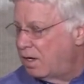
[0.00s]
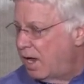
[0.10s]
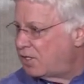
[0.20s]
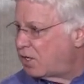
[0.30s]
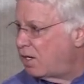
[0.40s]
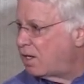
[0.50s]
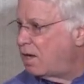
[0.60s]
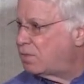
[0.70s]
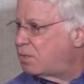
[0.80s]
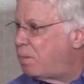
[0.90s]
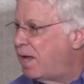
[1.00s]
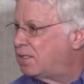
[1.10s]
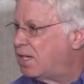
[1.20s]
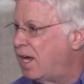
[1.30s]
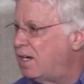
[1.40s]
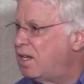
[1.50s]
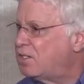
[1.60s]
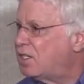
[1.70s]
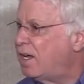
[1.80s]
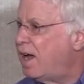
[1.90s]
That's going to come
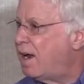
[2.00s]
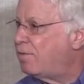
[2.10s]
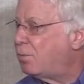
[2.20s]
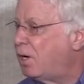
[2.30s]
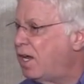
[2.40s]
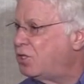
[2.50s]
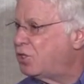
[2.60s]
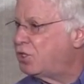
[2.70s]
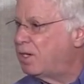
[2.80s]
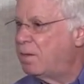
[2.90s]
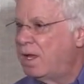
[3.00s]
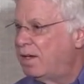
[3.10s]
spontaneously out of a relationship,